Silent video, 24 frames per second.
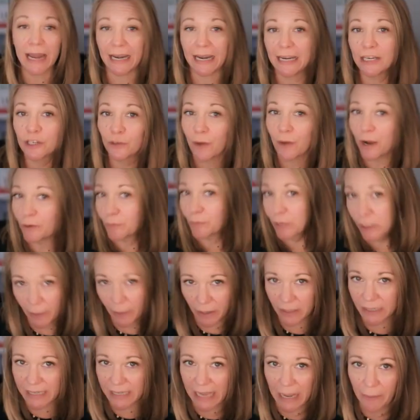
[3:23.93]
any direct
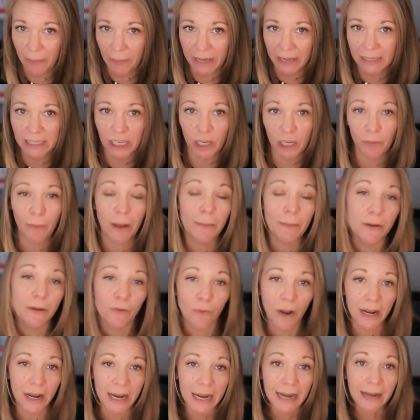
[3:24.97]
response campaigns that you might be
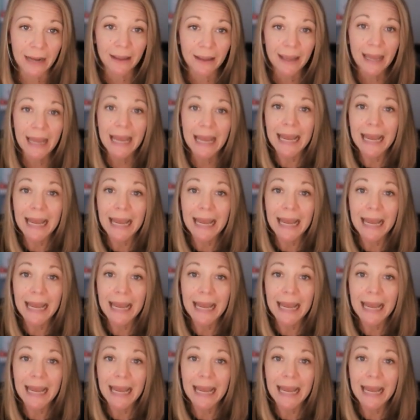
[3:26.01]
running.